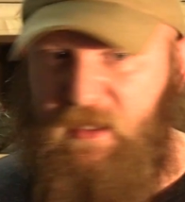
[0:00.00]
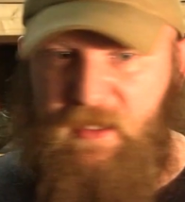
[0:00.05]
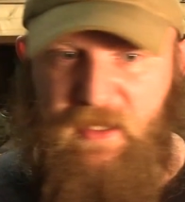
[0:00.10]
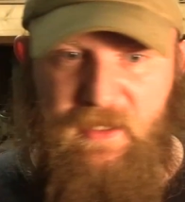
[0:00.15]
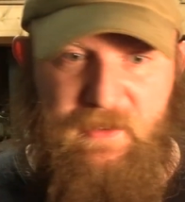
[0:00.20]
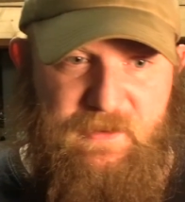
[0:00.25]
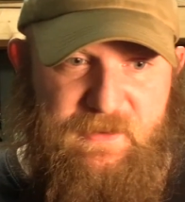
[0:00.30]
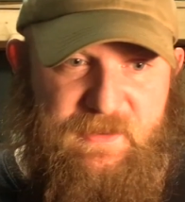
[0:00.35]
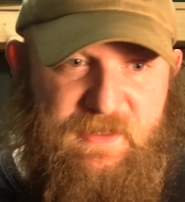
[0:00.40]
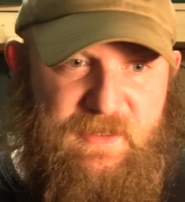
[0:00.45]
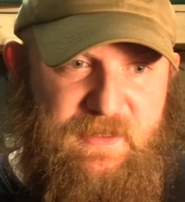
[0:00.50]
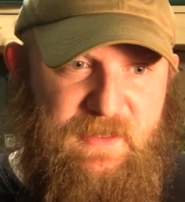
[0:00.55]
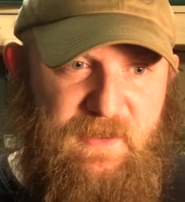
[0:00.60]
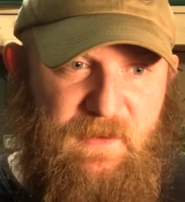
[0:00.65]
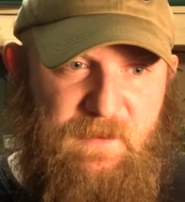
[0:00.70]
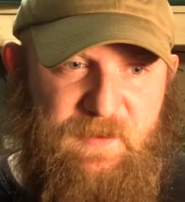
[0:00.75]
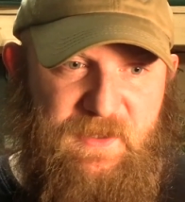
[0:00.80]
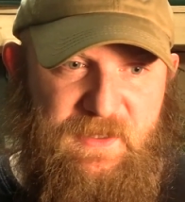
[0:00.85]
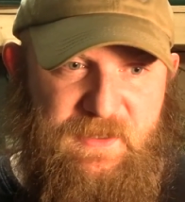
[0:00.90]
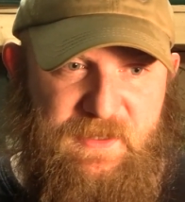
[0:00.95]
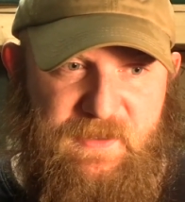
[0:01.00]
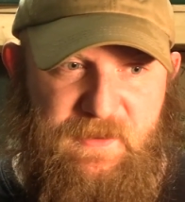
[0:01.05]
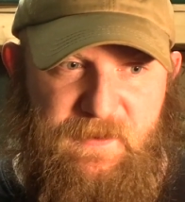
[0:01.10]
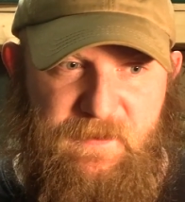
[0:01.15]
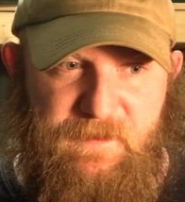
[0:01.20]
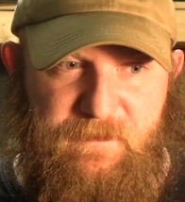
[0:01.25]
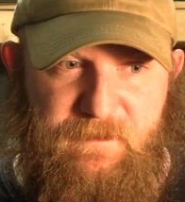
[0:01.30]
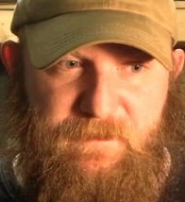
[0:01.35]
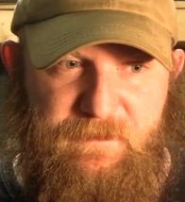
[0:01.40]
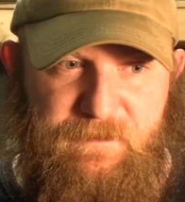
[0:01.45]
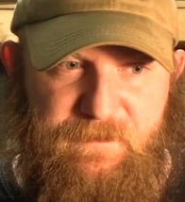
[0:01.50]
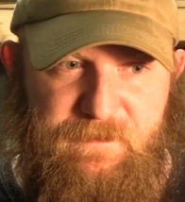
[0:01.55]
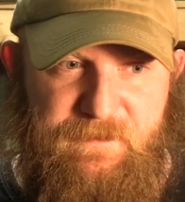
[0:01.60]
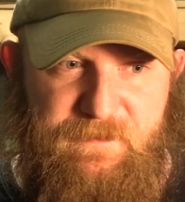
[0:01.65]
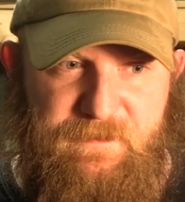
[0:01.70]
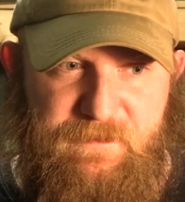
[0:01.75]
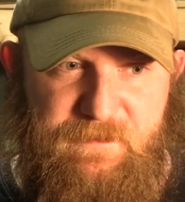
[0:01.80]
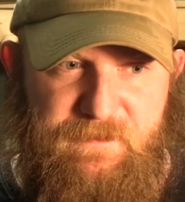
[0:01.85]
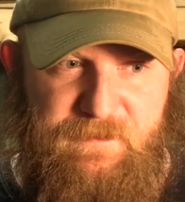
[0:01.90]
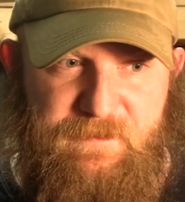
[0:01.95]
how does this help us
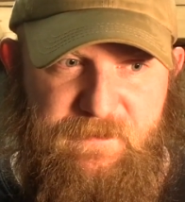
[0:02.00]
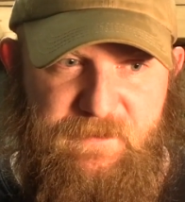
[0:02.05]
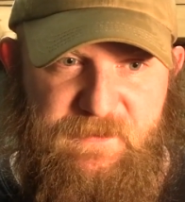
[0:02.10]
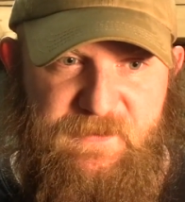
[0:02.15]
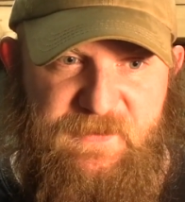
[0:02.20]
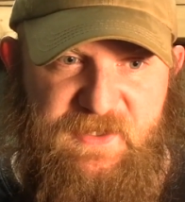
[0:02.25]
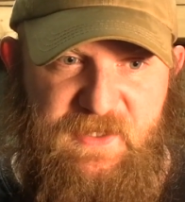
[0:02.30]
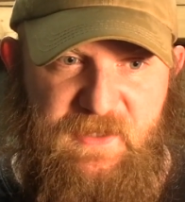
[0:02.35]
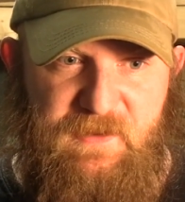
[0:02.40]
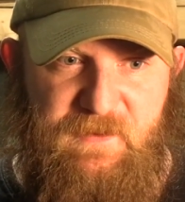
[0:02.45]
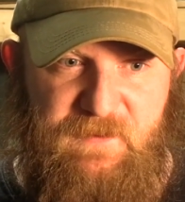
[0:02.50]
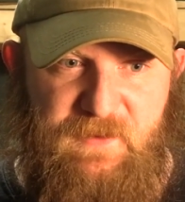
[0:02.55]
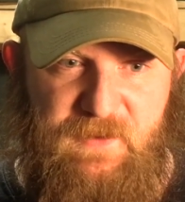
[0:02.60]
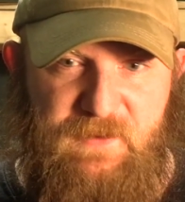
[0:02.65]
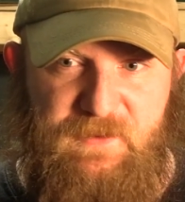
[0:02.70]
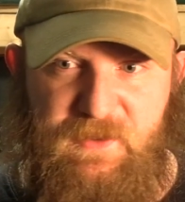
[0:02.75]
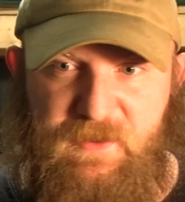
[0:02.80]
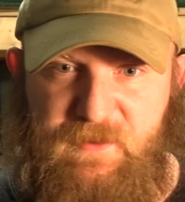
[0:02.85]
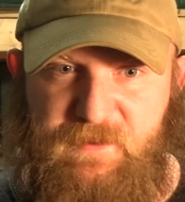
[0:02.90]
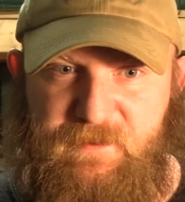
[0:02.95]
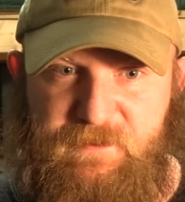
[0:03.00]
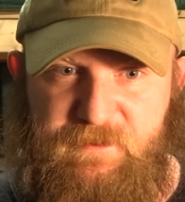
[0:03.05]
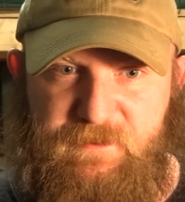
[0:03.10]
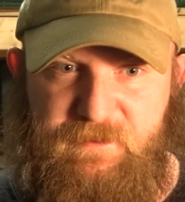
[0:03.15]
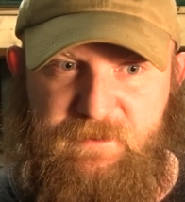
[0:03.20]
see the future?